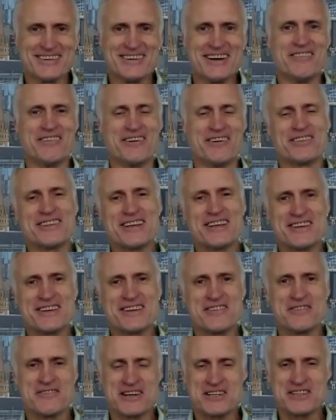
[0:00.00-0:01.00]
Oh, well, thank you
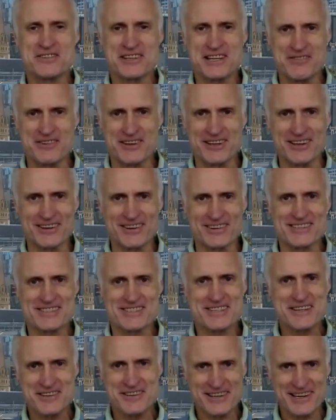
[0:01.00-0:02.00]
very much for coming on.
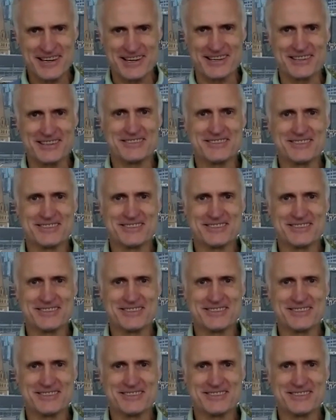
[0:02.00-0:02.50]
See you later.